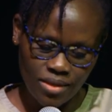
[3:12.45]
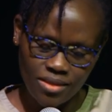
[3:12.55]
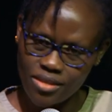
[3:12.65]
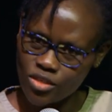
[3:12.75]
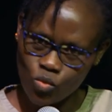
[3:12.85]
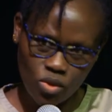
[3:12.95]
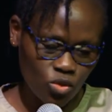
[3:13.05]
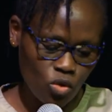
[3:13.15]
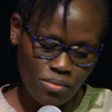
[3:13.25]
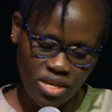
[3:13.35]
This was
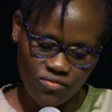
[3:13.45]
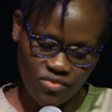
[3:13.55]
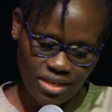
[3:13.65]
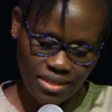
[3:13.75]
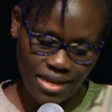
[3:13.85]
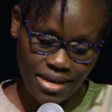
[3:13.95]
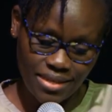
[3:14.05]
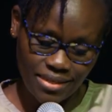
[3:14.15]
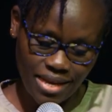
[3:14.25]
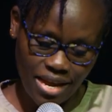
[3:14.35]
no mean feat at
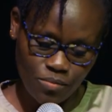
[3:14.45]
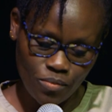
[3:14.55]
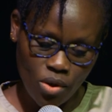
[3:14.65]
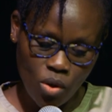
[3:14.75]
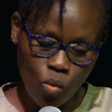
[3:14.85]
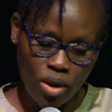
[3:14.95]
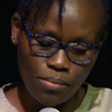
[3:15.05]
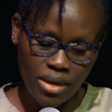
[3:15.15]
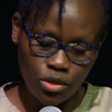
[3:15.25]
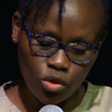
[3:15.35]
the time
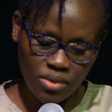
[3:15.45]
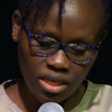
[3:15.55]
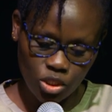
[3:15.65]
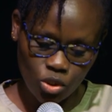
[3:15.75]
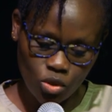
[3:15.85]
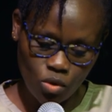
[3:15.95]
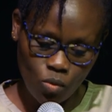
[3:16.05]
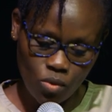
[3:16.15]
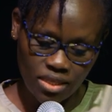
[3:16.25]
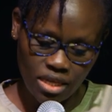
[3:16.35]
when male
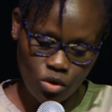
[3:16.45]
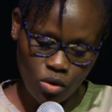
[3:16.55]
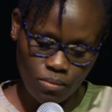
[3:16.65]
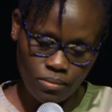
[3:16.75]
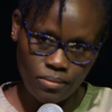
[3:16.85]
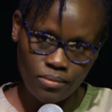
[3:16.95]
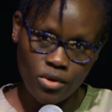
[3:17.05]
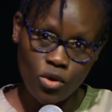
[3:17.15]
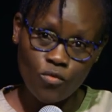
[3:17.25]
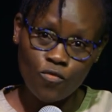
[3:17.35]
domination was the norm.
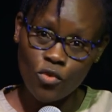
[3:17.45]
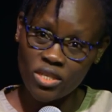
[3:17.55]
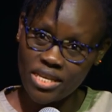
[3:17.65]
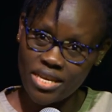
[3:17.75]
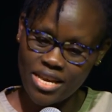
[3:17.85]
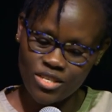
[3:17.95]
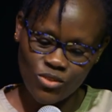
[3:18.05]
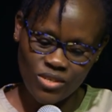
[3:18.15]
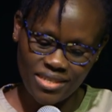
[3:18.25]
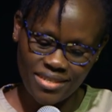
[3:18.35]
40 years
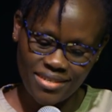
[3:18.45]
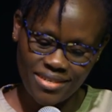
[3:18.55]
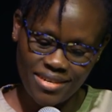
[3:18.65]
on,